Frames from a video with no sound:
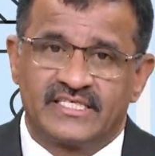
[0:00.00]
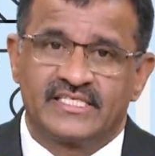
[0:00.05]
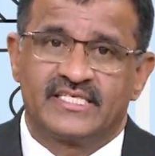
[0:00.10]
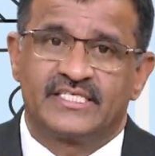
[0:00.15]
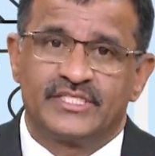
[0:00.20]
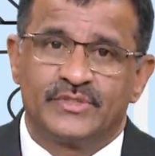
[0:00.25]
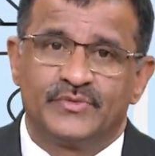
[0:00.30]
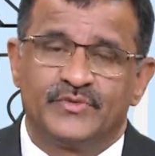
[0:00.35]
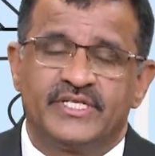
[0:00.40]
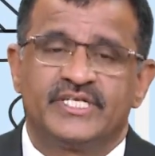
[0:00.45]

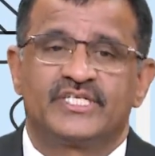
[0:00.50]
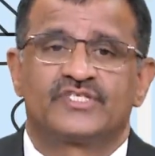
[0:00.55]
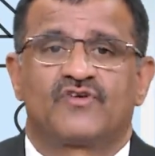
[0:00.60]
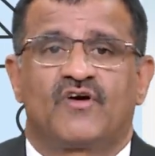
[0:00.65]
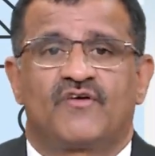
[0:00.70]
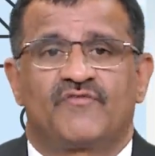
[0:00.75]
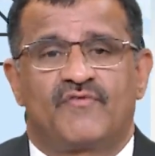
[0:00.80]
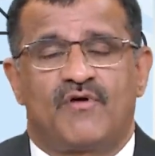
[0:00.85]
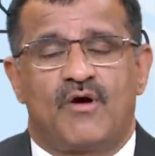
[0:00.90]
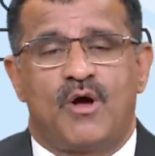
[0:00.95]
units
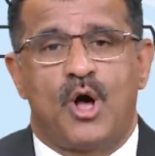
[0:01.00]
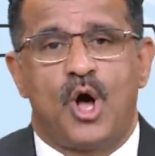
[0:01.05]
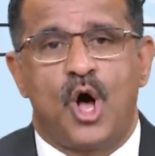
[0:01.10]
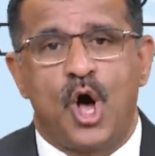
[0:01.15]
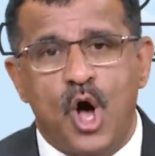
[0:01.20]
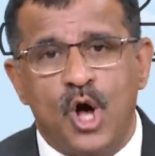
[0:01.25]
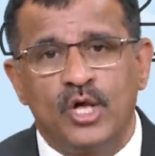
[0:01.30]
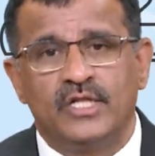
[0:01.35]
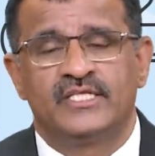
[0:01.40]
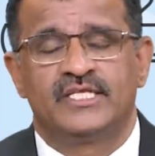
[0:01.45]
of
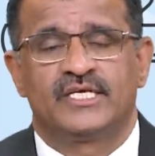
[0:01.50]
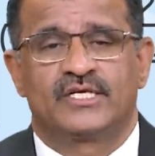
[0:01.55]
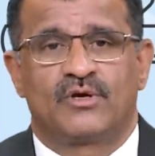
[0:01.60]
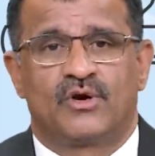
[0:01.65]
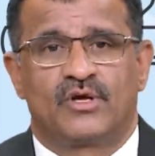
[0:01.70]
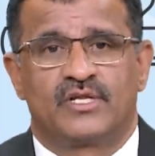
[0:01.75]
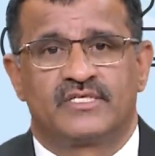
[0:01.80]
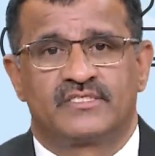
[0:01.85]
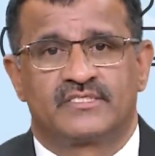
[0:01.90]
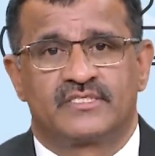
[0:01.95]
all the
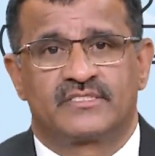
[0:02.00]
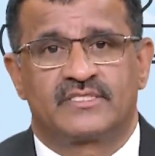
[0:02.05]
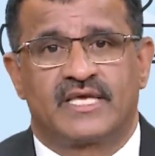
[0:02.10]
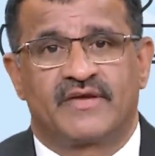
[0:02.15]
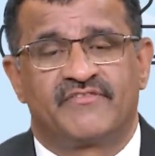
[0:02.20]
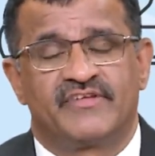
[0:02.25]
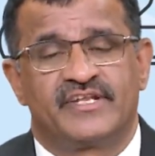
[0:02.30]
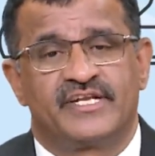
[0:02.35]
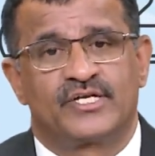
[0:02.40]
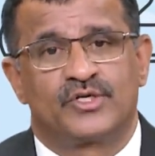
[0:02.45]
colleges
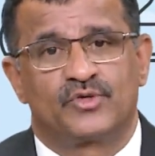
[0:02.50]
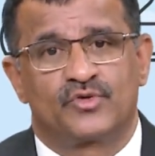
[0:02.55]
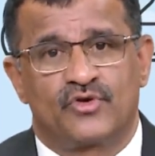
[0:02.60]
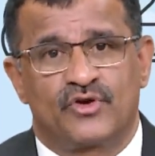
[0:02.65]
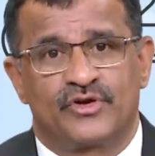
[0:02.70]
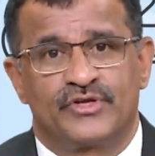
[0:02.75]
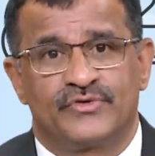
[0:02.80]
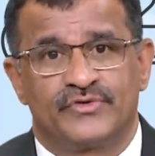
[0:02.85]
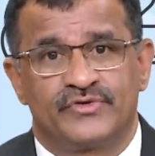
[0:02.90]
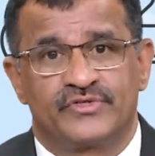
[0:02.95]
affiliated to our
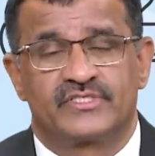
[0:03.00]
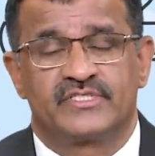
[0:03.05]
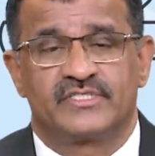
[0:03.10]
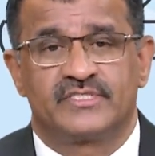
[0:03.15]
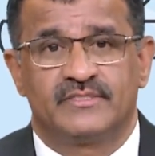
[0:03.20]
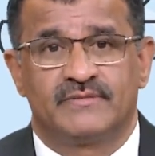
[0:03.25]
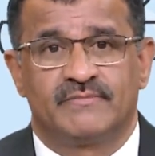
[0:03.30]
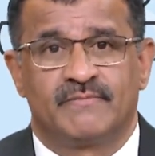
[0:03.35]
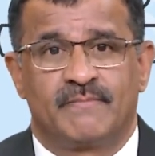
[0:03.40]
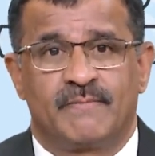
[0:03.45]

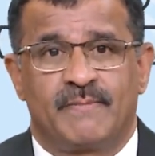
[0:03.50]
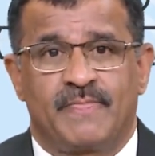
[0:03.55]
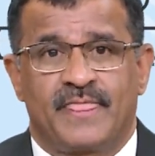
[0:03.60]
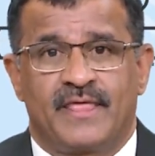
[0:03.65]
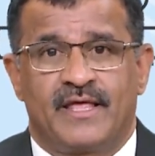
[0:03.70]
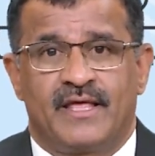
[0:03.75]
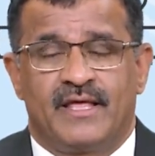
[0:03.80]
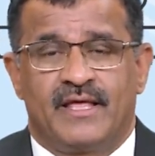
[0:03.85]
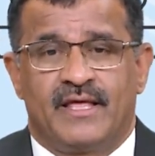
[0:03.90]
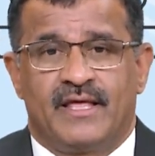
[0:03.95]
university,
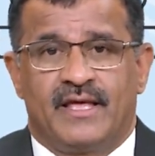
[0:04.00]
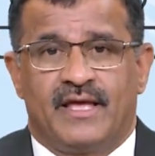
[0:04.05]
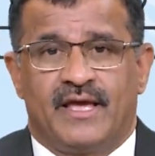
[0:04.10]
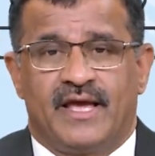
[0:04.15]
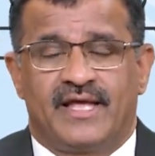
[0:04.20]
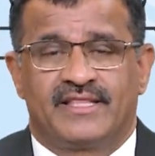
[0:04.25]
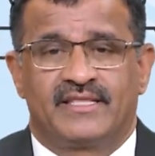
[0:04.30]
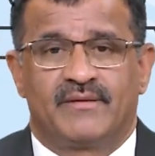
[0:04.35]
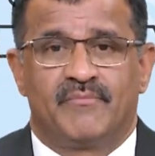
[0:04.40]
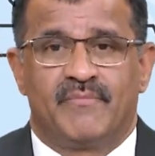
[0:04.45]

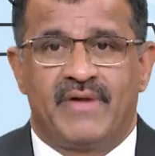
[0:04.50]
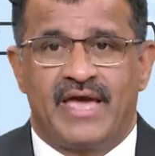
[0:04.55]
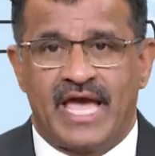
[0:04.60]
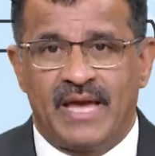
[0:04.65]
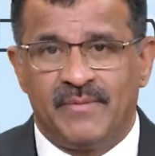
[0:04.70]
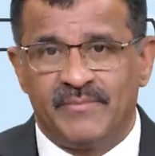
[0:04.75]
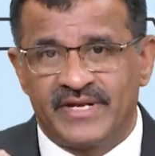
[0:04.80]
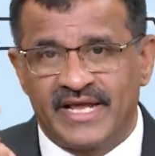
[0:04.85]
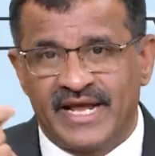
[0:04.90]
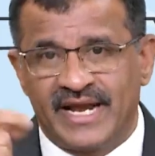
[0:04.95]
and the
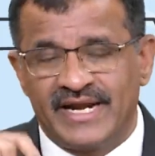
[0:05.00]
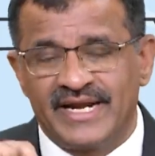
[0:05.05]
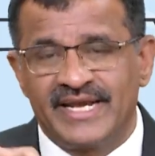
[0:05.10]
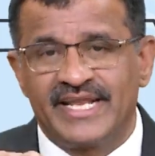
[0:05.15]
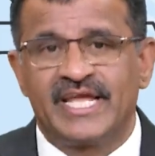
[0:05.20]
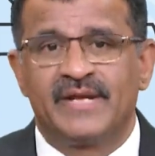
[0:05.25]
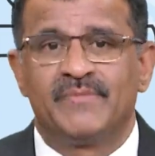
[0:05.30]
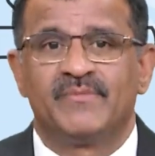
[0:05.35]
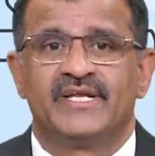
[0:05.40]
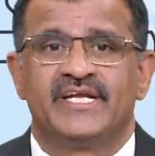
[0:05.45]
ma'am had
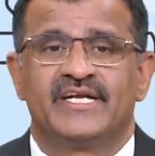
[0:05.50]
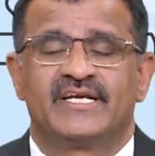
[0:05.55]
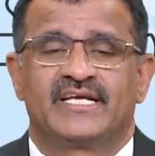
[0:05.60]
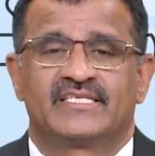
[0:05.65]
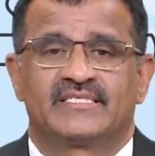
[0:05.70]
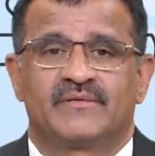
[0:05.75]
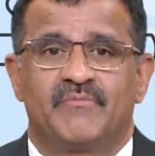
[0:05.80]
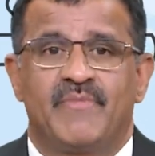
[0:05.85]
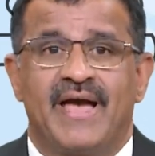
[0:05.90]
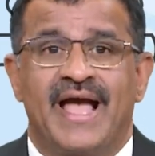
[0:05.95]
named it as
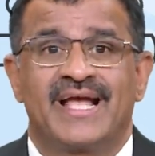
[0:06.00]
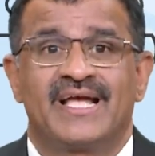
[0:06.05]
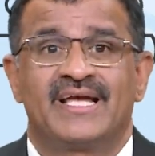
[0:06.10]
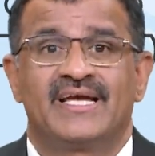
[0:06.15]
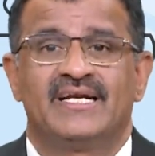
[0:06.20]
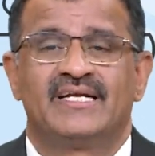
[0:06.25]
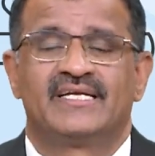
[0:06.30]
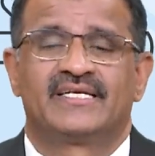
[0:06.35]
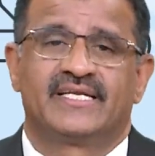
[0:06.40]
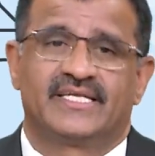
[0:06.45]
a
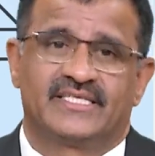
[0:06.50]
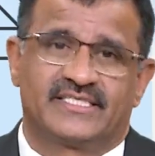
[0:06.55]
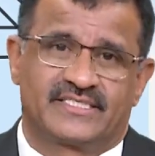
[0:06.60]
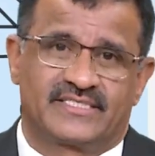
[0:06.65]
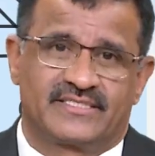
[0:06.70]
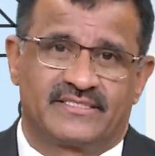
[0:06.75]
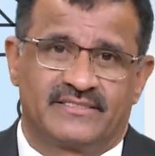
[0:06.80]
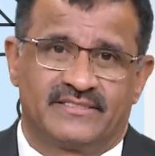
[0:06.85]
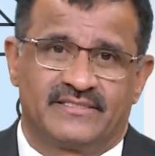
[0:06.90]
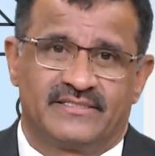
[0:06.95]
bangle
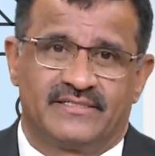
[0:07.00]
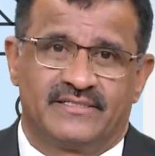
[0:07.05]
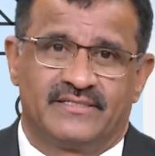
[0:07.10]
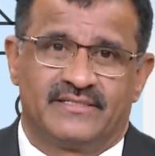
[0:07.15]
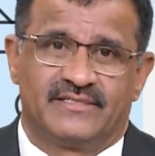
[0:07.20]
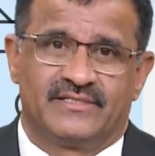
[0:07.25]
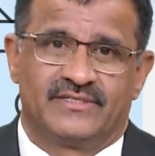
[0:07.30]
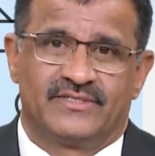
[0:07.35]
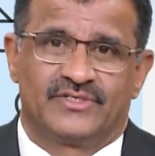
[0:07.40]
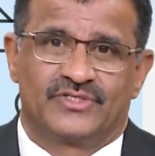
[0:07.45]
test.
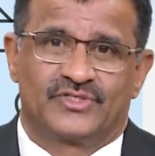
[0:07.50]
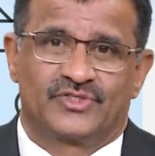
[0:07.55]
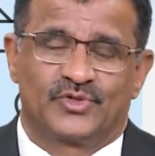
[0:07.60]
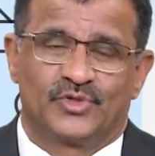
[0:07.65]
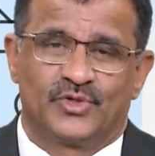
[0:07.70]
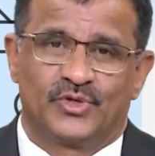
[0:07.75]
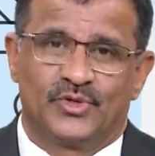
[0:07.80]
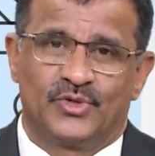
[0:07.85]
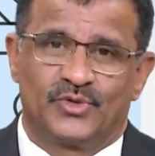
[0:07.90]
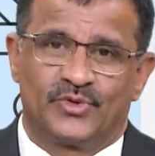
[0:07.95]

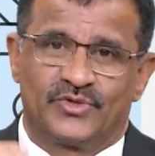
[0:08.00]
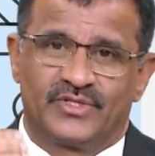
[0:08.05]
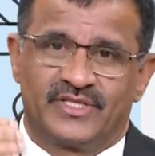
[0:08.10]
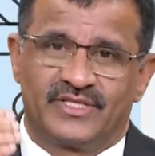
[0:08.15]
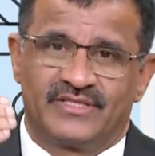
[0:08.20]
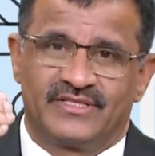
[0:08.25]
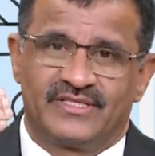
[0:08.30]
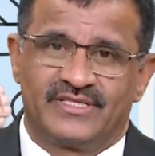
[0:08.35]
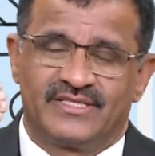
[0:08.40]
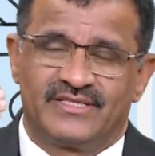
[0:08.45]
So
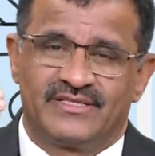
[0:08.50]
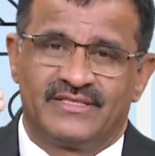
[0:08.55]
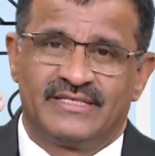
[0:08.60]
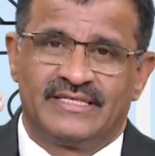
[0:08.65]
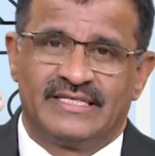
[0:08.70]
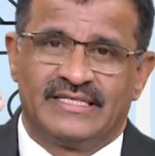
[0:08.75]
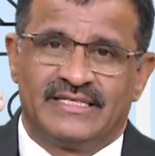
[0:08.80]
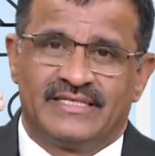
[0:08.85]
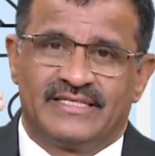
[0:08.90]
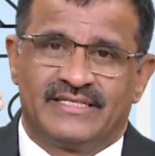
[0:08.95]

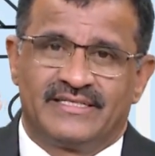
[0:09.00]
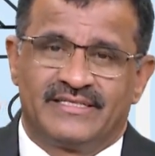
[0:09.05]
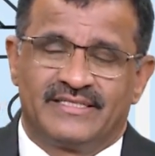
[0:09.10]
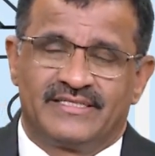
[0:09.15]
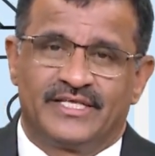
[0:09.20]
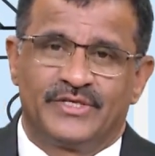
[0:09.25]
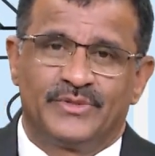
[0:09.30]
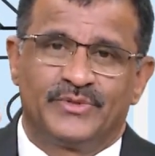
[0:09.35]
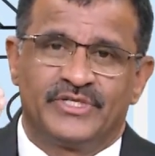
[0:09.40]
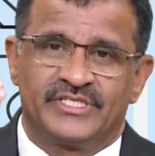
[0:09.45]

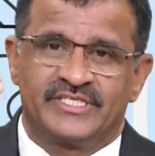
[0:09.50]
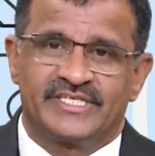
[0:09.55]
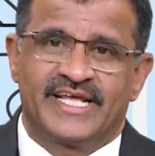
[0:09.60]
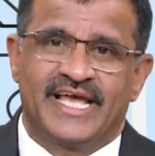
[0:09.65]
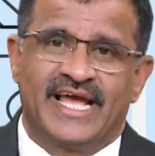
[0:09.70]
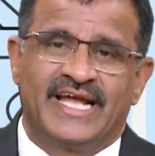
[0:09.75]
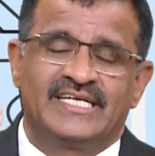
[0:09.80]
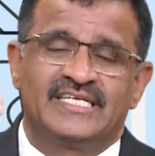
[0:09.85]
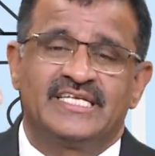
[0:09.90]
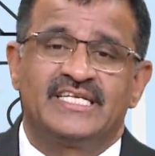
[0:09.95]
the university
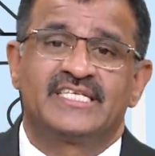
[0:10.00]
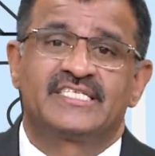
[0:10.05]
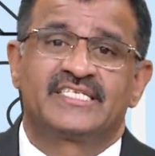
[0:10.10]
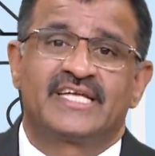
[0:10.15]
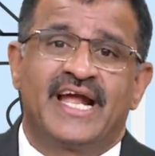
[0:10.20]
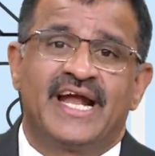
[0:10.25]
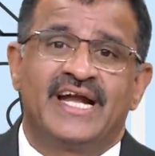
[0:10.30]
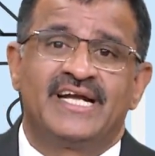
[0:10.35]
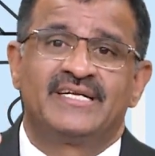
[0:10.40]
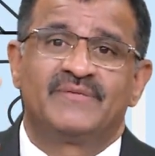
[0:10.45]
had
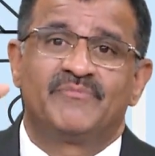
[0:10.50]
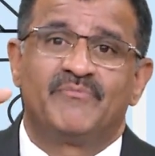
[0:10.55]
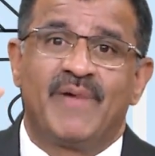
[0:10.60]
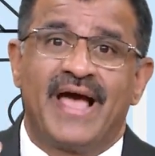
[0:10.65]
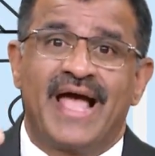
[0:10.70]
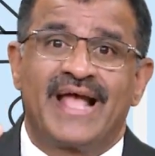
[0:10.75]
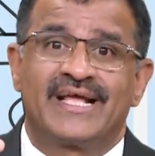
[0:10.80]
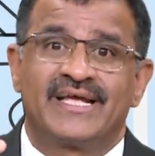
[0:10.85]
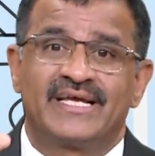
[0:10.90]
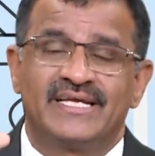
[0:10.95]
designed
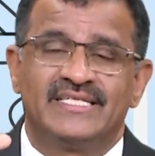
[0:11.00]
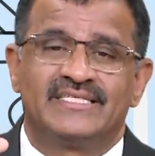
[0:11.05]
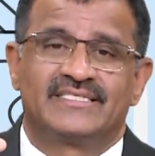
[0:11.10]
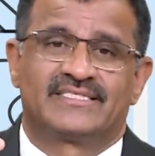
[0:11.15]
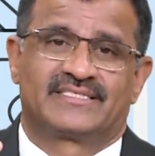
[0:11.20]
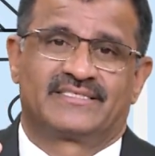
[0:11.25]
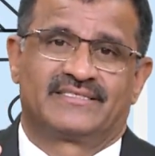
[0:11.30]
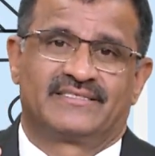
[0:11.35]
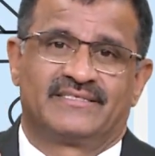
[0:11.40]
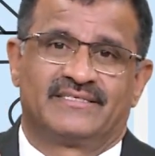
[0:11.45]

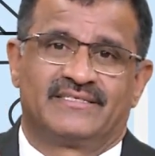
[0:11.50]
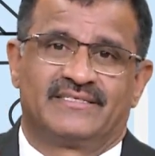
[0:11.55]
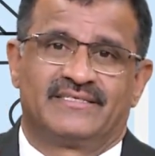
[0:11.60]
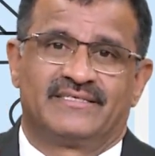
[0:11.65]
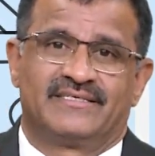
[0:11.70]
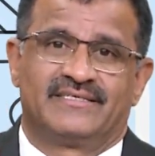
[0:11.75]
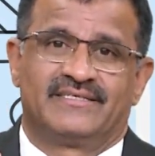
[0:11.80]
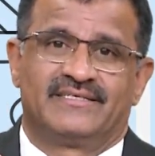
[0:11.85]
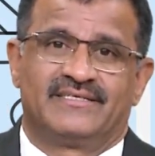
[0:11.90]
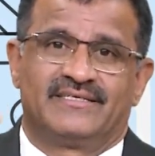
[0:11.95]
bangles,
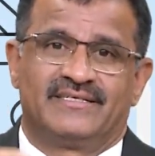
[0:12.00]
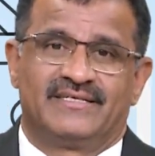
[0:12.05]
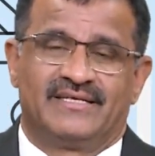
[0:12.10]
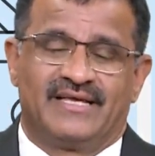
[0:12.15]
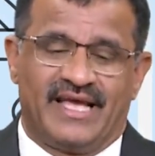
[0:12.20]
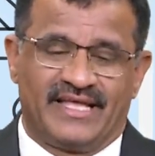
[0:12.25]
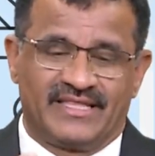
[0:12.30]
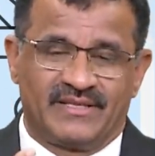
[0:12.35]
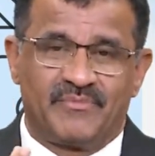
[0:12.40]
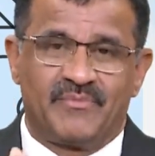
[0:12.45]

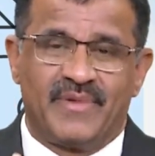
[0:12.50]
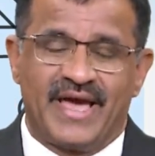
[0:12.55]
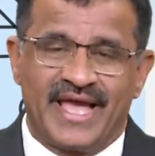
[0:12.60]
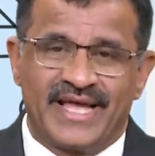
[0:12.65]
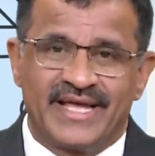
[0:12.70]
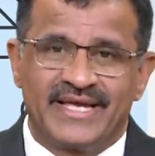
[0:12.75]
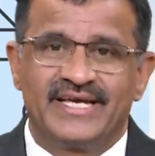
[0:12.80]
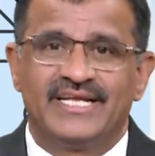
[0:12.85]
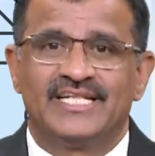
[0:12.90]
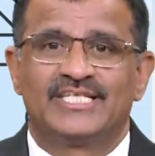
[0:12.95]
and the
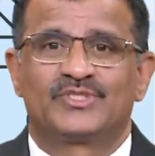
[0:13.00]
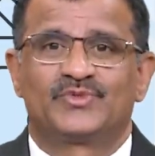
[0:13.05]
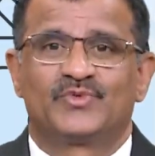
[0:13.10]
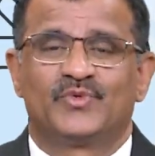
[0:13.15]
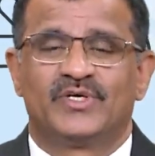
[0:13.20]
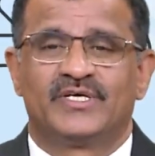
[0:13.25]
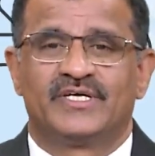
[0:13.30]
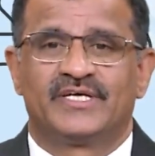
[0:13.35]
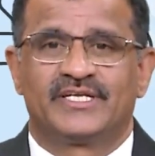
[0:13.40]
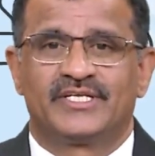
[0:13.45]
bangles
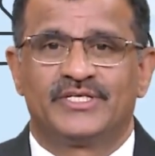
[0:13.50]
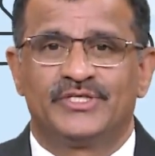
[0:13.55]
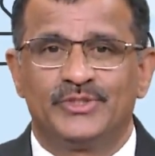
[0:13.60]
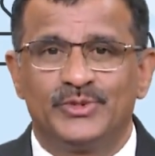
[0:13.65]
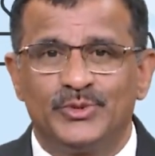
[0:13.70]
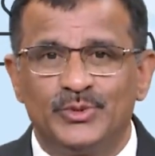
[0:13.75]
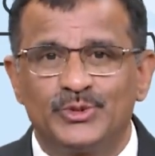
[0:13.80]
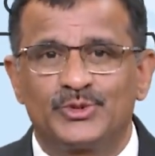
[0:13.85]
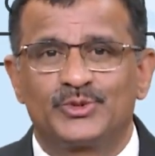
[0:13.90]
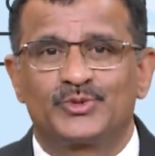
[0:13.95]
were
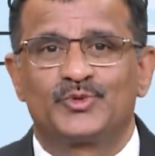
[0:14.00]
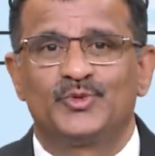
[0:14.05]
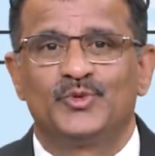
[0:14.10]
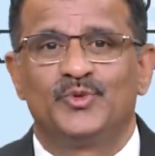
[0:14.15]
used to